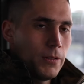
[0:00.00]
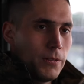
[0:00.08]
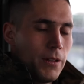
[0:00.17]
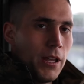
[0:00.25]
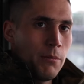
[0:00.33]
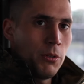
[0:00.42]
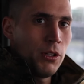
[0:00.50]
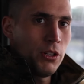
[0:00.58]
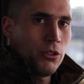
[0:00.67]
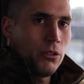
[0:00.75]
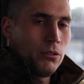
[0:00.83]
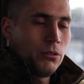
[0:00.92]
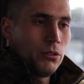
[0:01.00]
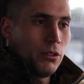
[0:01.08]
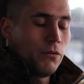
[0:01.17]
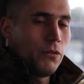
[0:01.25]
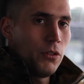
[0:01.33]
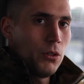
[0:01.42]
uh, ammunitions,
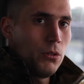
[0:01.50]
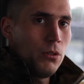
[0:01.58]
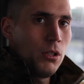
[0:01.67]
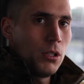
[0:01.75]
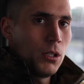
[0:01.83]
and food.